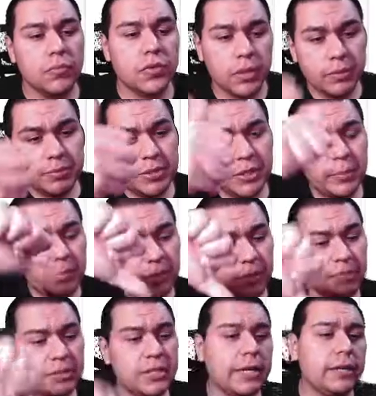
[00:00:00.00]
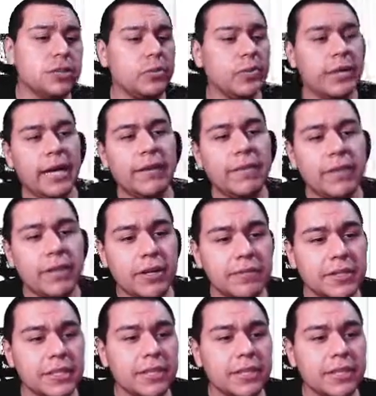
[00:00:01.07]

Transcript: Thumbs up, thumbs down. Do I have enough to